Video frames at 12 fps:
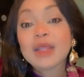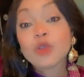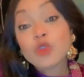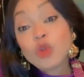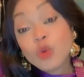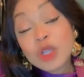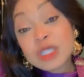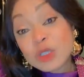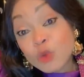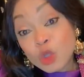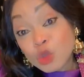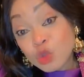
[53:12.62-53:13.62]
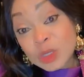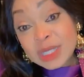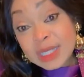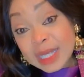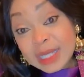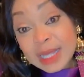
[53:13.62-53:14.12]
I don't know what he was
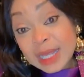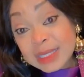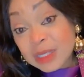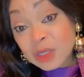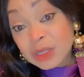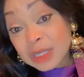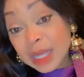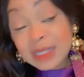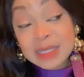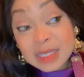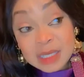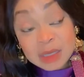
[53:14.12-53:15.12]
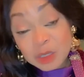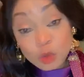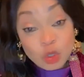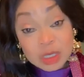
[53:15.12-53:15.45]
doing then. I think he